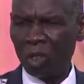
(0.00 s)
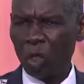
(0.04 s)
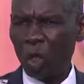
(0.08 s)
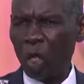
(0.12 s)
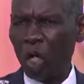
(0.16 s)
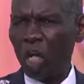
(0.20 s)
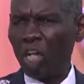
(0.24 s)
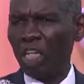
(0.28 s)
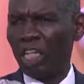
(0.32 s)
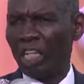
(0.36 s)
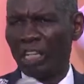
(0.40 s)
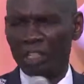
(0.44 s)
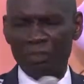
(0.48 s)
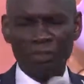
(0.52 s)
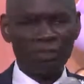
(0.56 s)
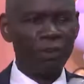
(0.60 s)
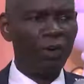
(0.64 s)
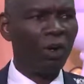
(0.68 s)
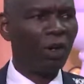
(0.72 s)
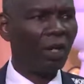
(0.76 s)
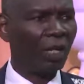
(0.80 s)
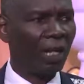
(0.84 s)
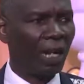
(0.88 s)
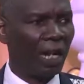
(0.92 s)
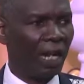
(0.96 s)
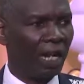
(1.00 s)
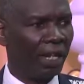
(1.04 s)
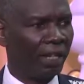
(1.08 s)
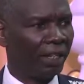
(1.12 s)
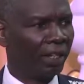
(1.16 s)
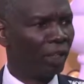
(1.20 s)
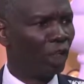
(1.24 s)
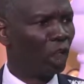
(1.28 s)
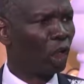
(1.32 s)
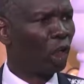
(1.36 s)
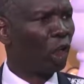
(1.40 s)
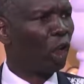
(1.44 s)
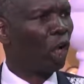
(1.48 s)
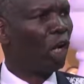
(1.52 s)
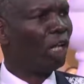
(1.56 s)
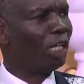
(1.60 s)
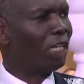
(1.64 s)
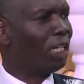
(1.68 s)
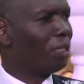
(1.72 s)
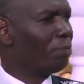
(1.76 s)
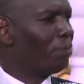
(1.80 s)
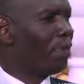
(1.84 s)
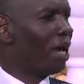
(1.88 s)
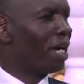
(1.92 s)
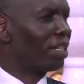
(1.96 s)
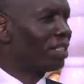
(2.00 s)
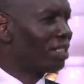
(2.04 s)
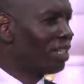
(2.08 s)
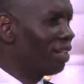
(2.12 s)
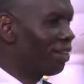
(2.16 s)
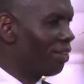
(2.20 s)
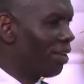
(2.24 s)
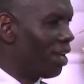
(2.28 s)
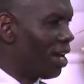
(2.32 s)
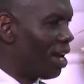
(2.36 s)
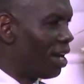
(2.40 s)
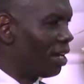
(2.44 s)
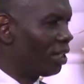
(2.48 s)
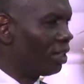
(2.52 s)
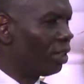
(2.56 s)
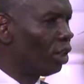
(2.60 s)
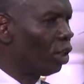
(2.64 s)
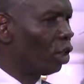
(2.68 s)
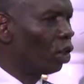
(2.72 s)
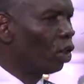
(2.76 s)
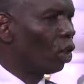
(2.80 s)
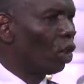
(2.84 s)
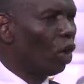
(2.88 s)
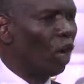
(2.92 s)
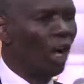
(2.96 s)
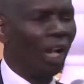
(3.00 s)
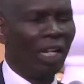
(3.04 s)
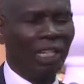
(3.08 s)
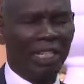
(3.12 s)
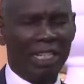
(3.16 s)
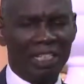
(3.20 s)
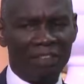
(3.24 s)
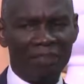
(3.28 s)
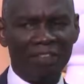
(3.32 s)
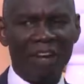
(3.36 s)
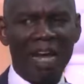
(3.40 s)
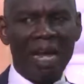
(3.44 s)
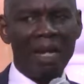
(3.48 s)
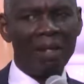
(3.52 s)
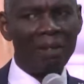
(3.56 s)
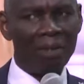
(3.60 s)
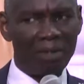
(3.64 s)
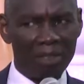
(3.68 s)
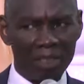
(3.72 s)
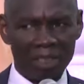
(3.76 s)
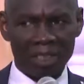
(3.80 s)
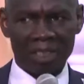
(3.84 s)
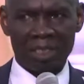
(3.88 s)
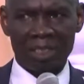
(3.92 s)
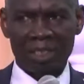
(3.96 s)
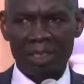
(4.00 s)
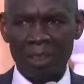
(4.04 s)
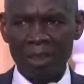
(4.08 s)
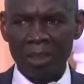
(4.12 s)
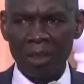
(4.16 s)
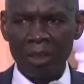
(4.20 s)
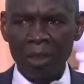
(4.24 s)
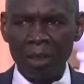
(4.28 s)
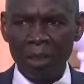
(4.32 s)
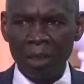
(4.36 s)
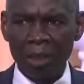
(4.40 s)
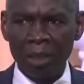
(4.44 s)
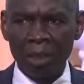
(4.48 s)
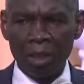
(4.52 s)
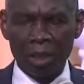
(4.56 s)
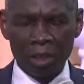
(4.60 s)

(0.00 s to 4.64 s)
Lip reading: call it fungi, call it bacteria, call it virus,